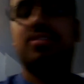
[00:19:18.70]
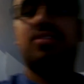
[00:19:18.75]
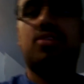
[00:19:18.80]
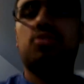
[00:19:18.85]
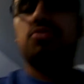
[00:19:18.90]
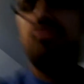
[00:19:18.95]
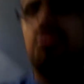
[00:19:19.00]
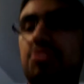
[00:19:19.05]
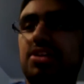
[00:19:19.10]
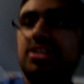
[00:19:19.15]

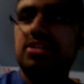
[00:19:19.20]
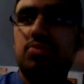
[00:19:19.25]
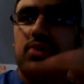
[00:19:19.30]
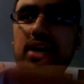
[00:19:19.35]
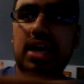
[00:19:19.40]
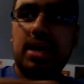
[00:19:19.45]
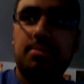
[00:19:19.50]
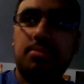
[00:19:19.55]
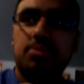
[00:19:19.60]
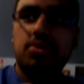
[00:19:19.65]
the reason
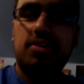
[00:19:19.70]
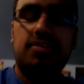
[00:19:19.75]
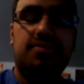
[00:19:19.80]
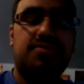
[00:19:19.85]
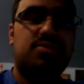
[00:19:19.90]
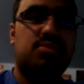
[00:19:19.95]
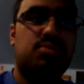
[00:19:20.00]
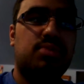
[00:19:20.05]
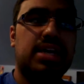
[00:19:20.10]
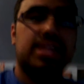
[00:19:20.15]
why I
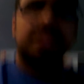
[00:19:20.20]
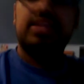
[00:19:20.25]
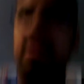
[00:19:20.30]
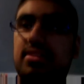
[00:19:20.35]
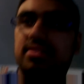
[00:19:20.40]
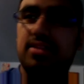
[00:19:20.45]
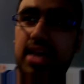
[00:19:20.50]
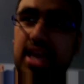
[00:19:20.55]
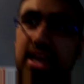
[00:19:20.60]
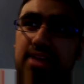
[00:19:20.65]
moved where
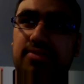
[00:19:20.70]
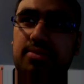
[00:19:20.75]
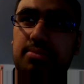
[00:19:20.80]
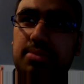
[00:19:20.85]
the Ava